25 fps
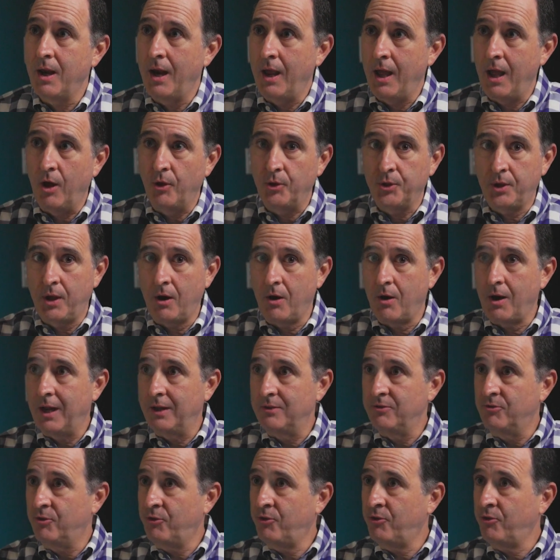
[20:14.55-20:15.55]
Healthcare
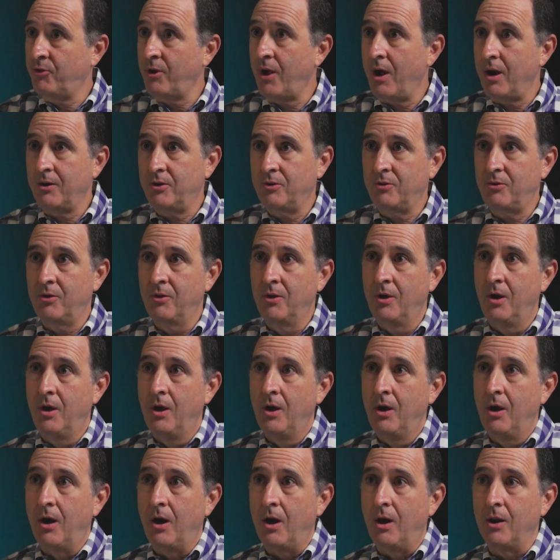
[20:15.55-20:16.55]
had sucked
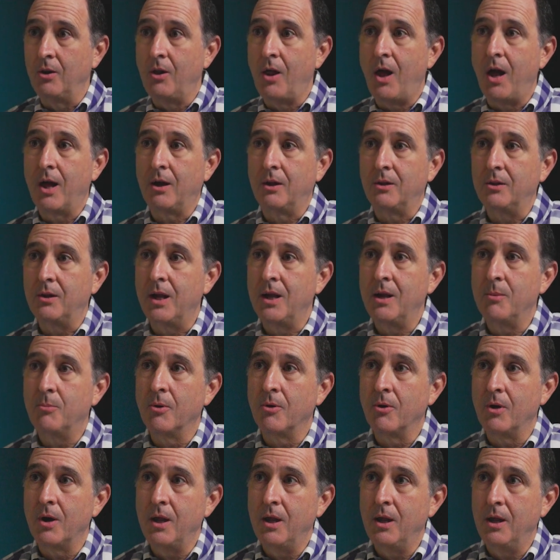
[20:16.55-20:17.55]
a lot of
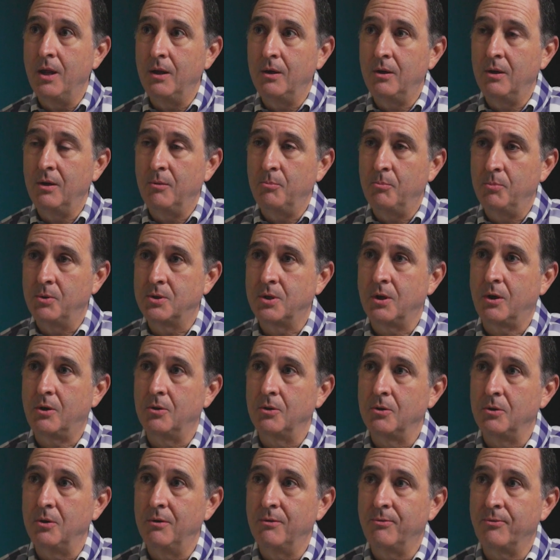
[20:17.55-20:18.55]
labor in,
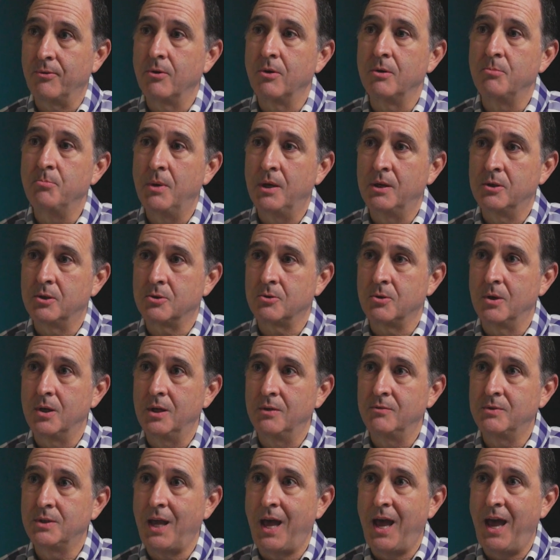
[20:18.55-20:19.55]
particularly for
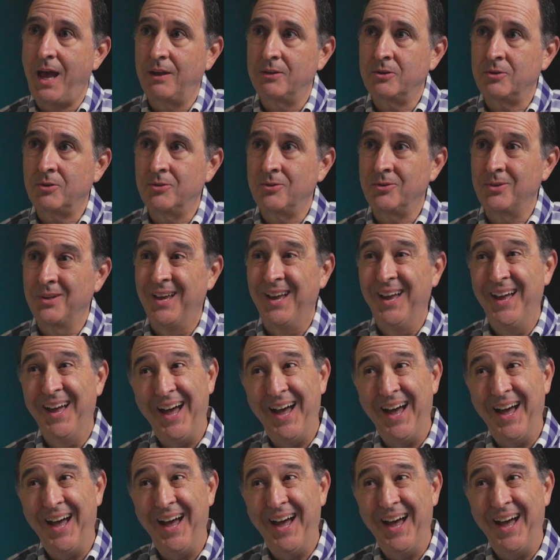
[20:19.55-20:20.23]
administrative tasks.